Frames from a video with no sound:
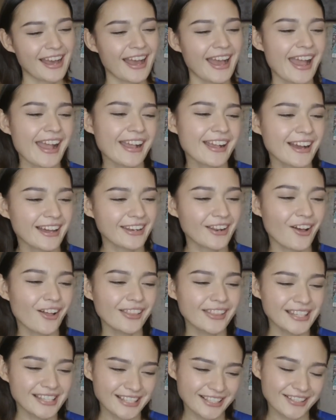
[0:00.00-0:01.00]
I got all
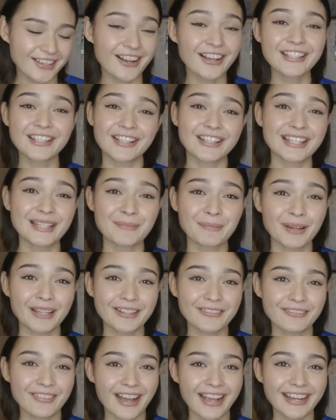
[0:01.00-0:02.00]
these songs on
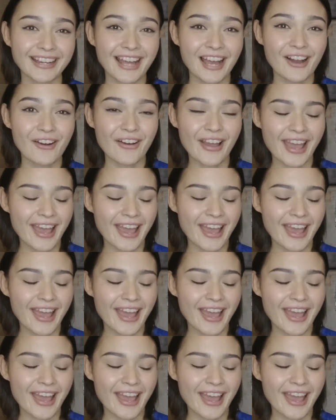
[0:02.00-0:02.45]
Spotify now,